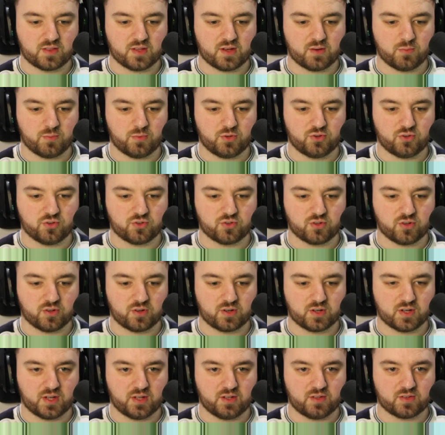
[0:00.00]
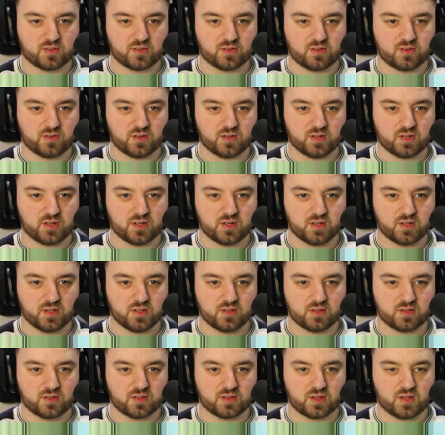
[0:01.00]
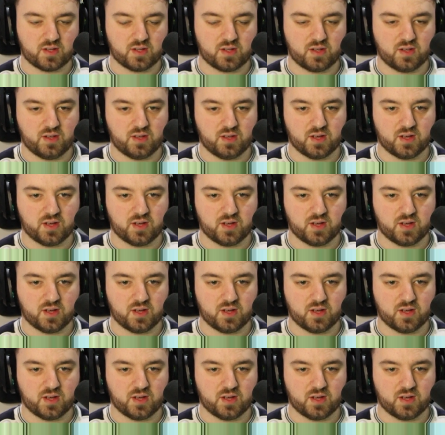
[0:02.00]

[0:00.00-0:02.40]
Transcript: that would just look nicer as a.